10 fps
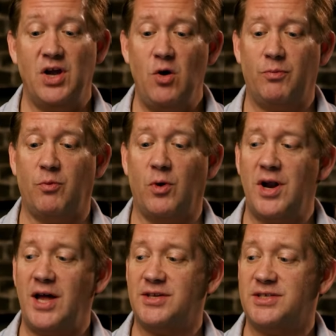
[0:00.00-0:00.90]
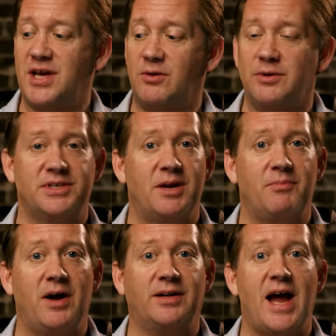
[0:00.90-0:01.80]
Nope, we're not the Seattle Real
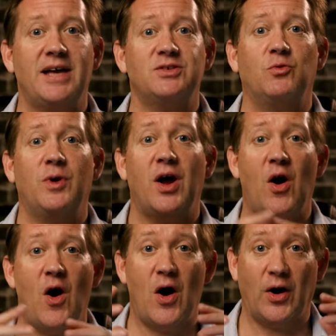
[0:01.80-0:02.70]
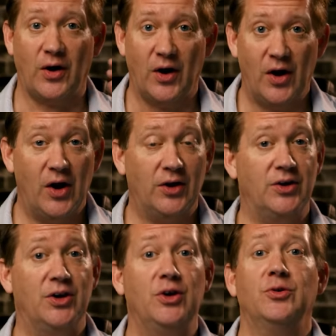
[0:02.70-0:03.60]
Estate Podcast. We are
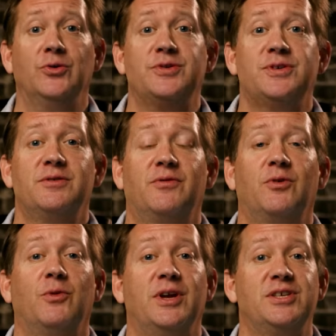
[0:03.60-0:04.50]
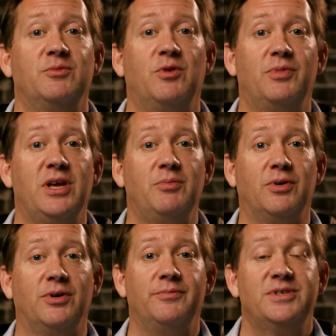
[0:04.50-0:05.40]
news for reasonable
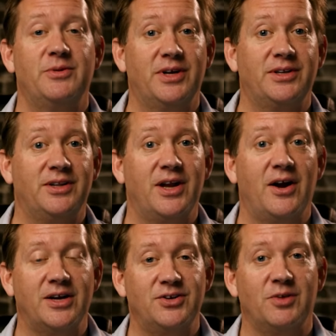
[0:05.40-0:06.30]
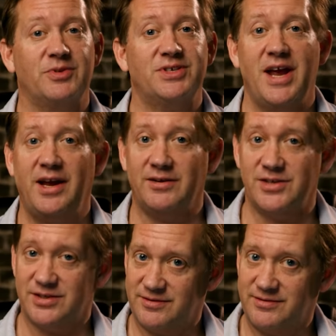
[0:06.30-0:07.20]
people. See what I did there? I took a mistake and
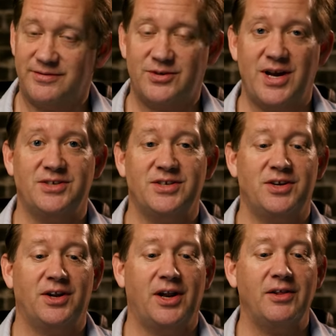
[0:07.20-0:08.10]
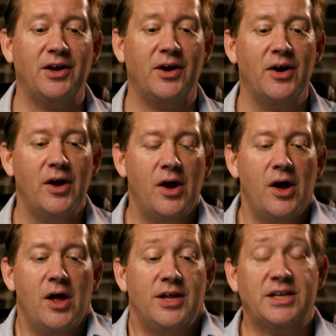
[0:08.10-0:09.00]
just transitioned it in there.
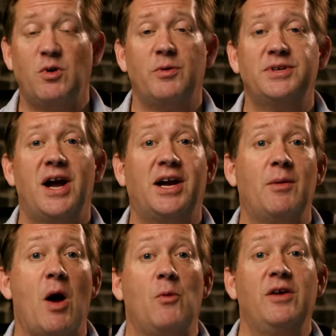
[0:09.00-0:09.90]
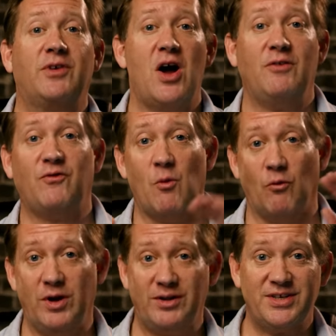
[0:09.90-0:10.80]
That's what we're talking about. We have gone
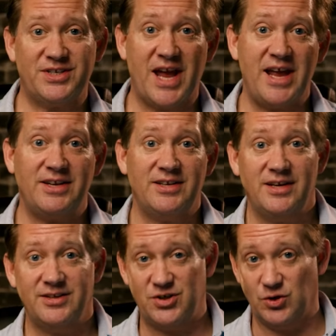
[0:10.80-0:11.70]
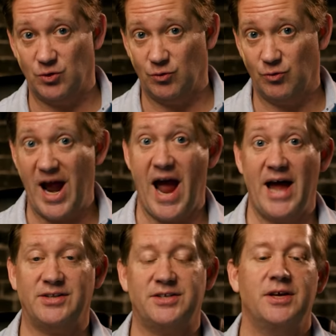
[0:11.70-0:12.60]
from real estate to
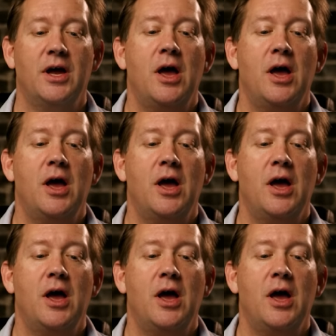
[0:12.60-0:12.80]
rats.